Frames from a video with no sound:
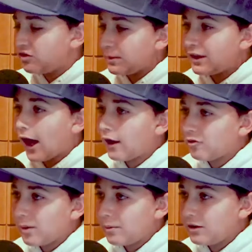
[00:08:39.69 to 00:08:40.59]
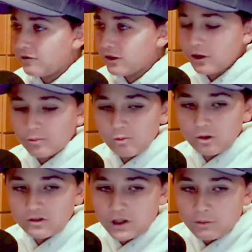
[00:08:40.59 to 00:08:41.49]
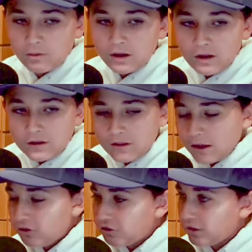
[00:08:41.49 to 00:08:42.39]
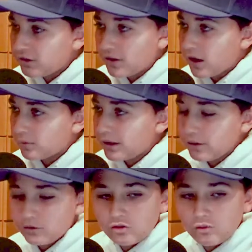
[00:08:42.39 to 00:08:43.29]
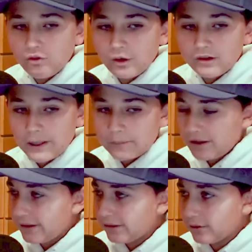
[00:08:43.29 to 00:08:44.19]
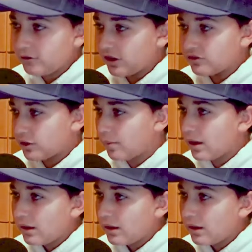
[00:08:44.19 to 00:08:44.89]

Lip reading: should be tied for maybe even the number 1 team in the nation. Gonzaga and Baylor, 2 great teams, and it's hard to judge them.